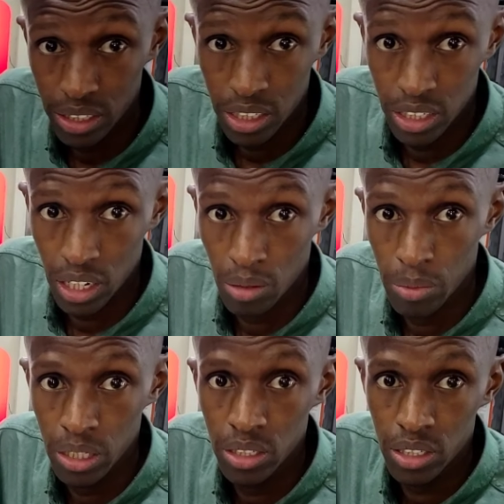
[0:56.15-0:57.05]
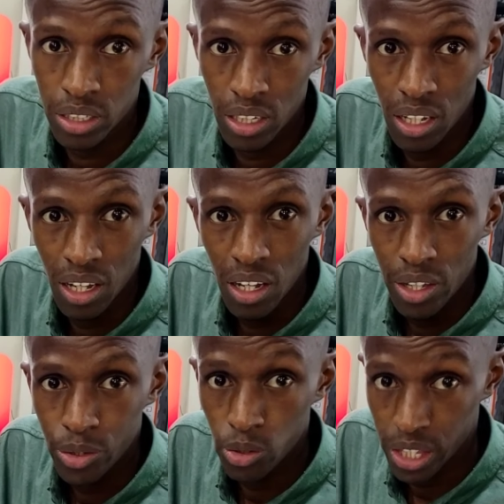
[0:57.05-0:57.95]
TTL means
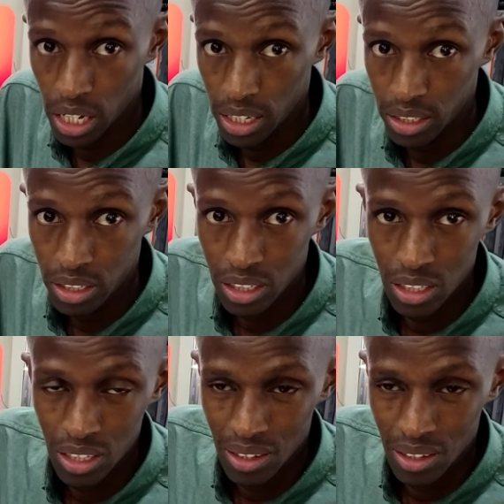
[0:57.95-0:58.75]
through the lens.